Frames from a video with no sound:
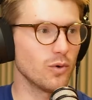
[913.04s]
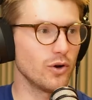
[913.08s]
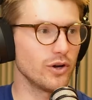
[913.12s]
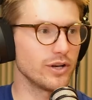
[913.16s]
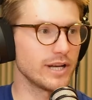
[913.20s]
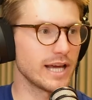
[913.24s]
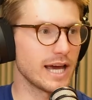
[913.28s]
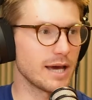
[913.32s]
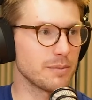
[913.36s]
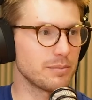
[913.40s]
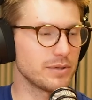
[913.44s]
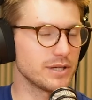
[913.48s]

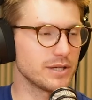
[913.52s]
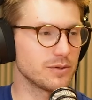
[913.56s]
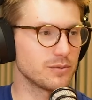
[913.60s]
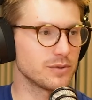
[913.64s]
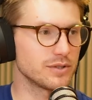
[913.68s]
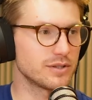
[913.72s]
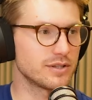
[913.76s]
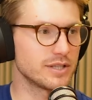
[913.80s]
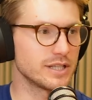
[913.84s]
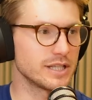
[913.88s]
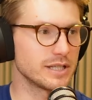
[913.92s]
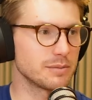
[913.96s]
weren't happy
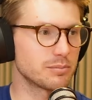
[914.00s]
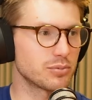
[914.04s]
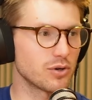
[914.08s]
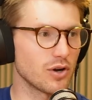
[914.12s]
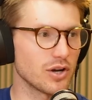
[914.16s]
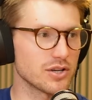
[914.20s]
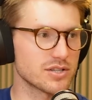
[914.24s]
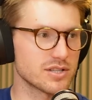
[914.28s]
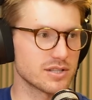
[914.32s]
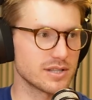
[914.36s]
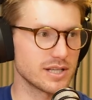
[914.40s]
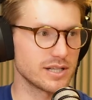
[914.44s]
with the
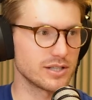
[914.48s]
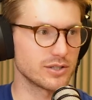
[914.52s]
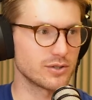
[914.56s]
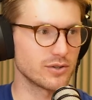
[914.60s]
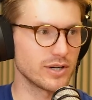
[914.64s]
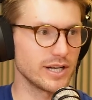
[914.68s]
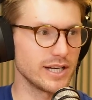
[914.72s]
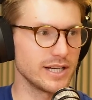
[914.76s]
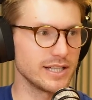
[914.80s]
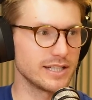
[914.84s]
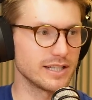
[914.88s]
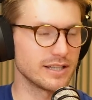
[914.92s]
price that they'd
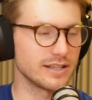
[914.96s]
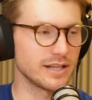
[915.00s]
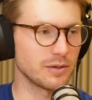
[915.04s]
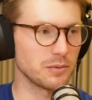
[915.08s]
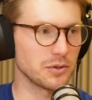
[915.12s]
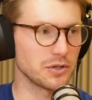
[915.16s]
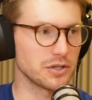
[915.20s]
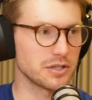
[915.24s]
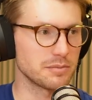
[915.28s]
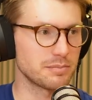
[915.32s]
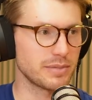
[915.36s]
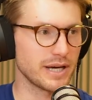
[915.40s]
agreed and they
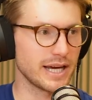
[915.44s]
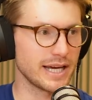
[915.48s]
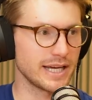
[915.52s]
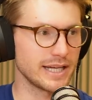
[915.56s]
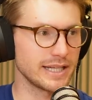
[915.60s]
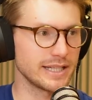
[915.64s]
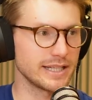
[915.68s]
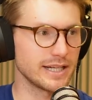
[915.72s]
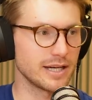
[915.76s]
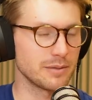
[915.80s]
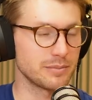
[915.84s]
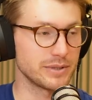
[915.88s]
wanted to
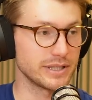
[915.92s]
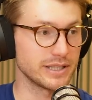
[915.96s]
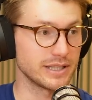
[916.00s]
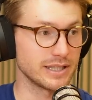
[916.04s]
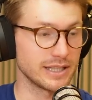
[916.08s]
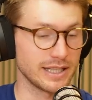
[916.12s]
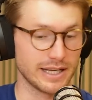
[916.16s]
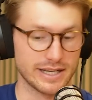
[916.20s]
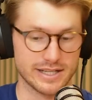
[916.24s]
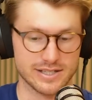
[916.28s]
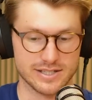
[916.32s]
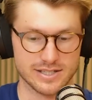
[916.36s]
pay a bit
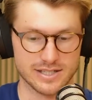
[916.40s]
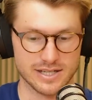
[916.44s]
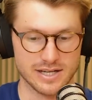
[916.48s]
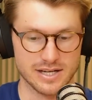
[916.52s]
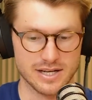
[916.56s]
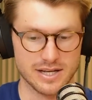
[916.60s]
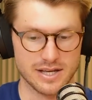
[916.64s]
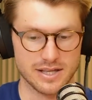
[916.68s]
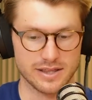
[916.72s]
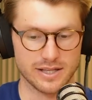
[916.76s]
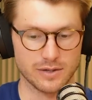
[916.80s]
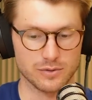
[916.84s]
less.
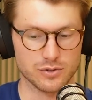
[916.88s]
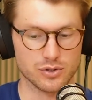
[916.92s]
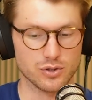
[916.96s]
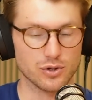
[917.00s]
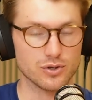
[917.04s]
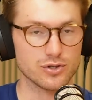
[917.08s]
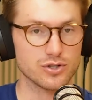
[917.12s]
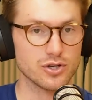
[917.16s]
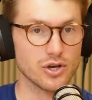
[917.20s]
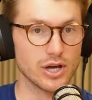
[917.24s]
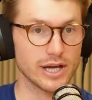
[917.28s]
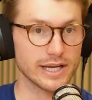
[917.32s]
There was
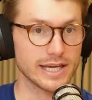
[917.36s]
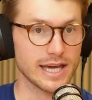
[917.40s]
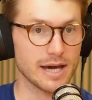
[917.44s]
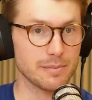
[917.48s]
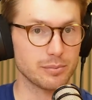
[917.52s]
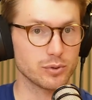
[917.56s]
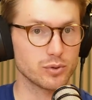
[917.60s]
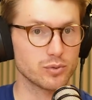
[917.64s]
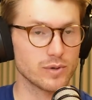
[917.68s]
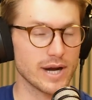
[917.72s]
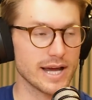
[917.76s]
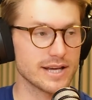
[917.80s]
also a
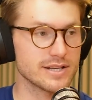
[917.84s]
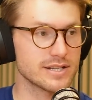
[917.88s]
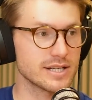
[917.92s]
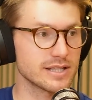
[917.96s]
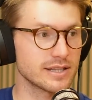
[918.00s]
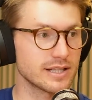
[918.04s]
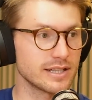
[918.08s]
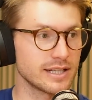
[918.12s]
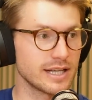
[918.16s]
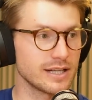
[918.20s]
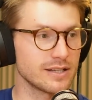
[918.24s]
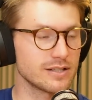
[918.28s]
capital
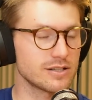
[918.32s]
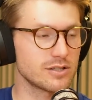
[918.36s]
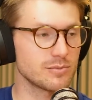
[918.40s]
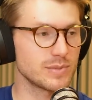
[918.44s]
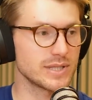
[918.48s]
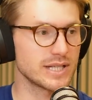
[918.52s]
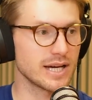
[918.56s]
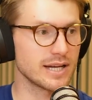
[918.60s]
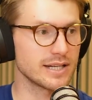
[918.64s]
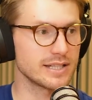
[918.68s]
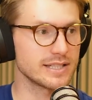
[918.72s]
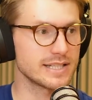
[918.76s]
raising that needed to
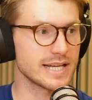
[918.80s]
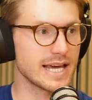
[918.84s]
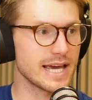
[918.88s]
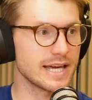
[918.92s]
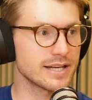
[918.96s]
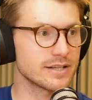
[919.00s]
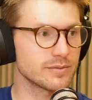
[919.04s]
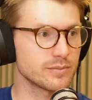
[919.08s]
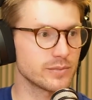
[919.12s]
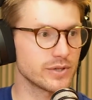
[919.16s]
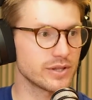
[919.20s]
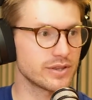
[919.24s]
be done in
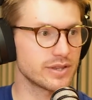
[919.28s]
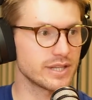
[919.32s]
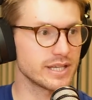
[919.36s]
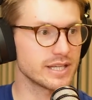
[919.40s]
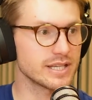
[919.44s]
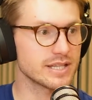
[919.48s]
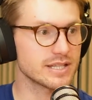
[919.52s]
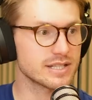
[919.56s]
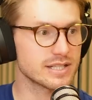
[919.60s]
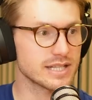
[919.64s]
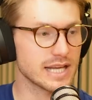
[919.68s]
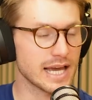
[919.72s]
tandem with
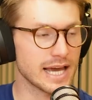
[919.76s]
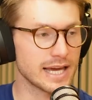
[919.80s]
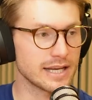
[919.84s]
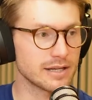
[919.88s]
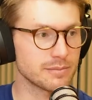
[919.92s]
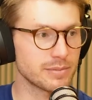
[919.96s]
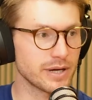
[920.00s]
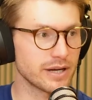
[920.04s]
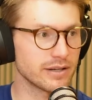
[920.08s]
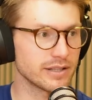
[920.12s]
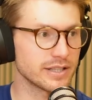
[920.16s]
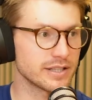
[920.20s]
this,
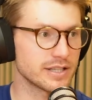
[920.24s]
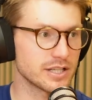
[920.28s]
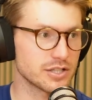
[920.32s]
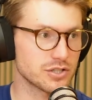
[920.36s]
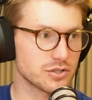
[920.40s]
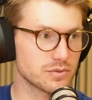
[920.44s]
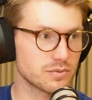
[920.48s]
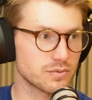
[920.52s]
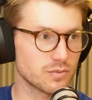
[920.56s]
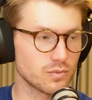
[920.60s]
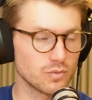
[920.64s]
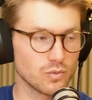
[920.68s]
and apparently there
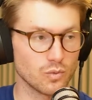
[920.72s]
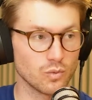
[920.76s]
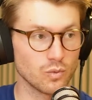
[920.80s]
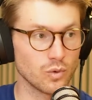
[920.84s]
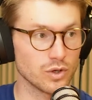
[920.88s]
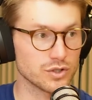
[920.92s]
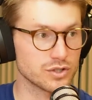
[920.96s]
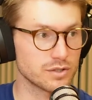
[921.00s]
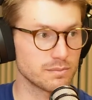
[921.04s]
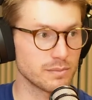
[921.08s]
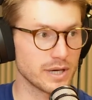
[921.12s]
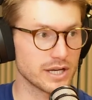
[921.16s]
just
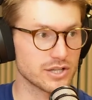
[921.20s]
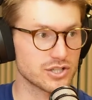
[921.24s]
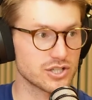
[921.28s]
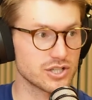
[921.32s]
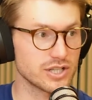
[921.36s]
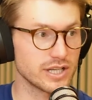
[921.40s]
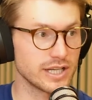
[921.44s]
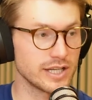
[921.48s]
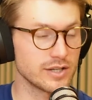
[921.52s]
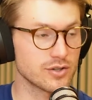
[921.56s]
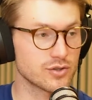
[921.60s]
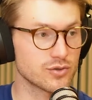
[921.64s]
wasn't
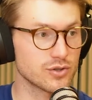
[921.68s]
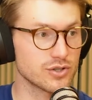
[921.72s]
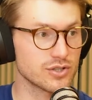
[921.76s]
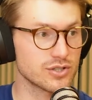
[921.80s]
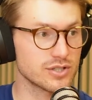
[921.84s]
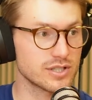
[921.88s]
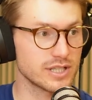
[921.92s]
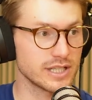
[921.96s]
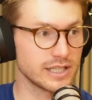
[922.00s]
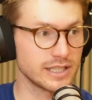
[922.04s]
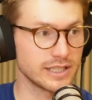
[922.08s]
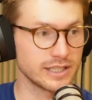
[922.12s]
much
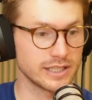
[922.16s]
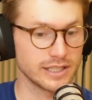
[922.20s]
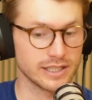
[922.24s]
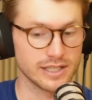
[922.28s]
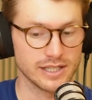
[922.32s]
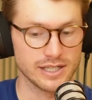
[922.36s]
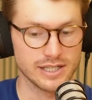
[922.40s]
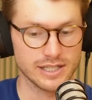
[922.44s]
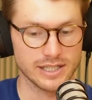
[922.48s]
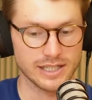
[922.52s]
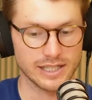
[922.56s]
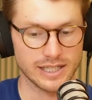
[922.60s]
interest
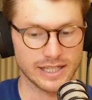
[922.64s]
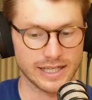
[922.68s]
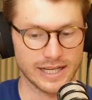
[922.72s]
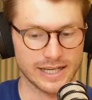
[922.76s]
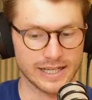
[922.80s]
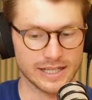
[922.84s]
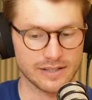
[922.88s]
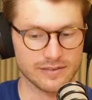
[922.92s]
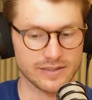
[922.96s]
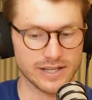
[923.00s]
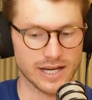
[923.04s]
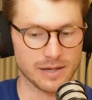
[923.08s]
in
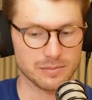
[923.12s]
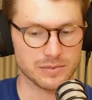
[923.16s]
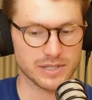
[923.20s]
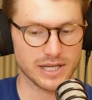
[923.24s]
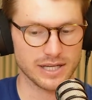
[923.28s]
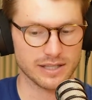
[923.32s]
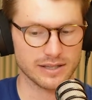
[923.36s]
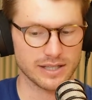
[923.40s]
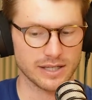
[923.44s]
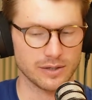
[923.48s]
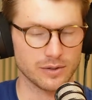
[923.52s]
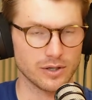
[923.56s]
any of the
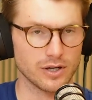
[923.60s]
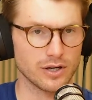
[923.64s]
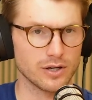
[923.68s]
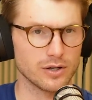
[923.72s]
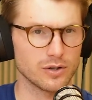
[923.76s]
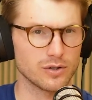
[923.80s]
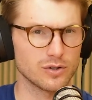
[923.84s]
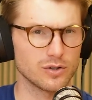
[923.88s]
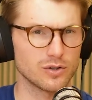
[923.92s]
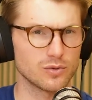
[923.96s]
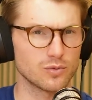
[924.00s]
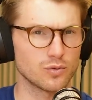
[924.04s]
uptake. There
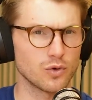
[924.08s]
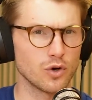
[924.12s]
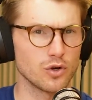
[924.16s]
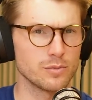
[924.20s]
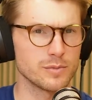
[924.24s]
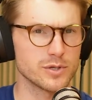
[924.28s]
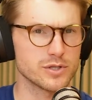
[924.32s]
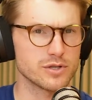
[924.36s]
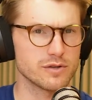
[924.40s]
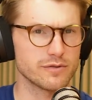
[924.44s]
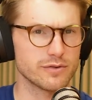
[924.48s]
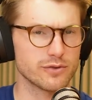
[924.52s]
were
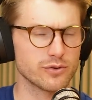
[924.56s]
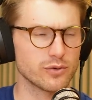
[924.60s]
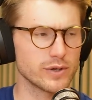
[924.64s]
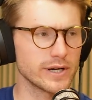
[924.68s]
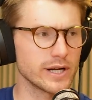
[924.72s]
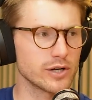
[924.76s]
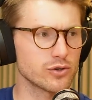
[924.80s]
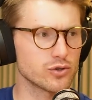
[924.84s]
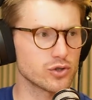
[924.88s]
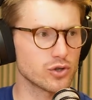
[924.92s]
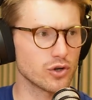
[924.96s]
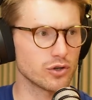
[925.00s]
rumours of
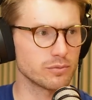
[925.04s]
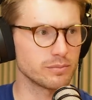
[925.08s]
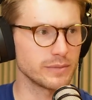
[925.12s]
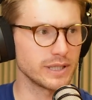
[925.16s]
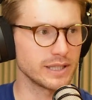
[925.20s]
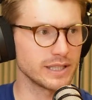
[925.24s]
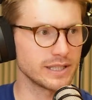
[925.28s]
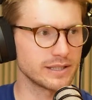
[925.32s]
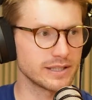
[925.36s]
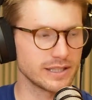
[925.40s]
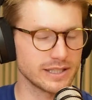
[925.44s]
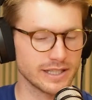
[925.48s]
300 odd
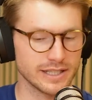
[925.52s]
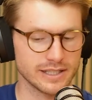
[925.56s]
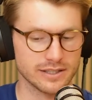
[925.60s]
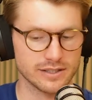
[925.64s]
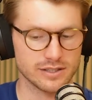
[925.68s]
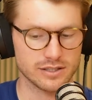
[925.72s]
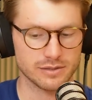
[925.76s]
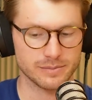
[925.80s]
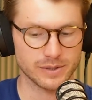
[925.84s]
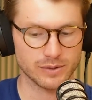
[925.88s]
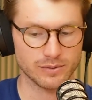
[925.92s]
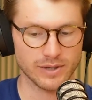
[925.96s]
million that
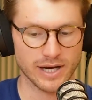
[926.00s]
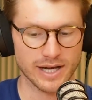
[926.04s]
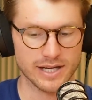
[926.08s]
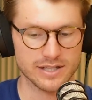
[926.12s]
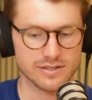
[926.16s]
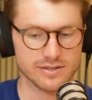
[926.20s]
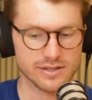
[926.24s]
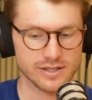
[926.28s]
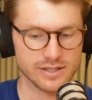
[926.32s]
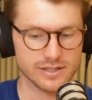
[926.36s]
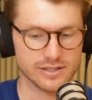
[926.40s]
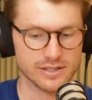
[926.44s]
needed to be
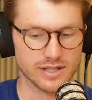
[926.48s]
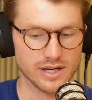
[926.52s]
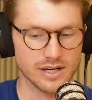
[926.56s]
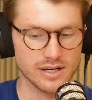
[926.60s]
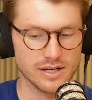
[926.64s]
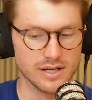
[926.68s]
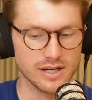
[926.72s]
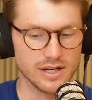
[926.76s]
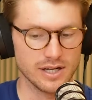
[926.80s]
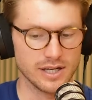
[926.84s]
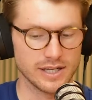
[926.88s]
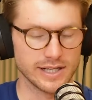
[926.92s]
raised, and
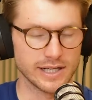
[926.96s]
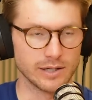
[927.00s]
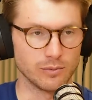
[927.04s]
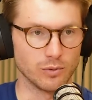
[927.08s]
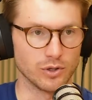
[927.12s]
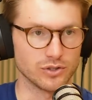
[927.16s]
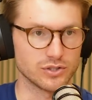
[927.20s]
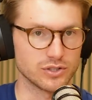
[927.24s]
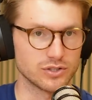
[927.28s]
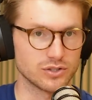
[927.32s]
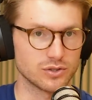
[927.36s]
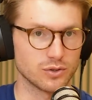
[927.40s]
it
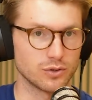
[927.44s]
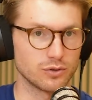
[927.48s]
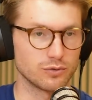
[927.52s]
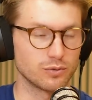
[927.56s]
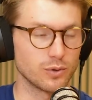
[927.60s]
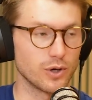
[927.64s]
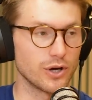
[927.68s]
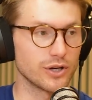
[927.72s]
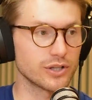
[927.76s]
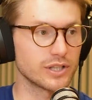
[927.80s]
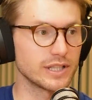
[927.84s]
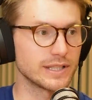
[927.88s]
wasn't sort
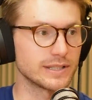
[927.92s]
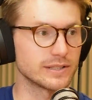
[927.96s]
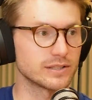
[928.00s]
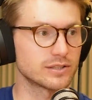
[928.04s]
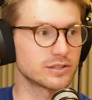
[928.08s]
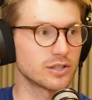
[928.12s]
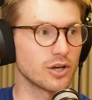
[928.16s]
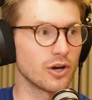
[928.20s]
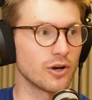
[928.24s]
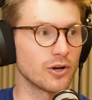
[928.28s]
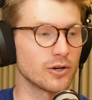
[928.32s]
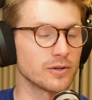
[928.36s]
of working.
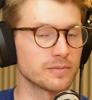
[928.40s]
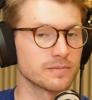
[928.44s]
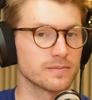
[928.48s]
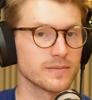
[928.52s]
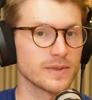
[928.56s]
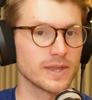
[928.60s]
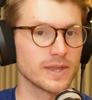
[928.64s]
So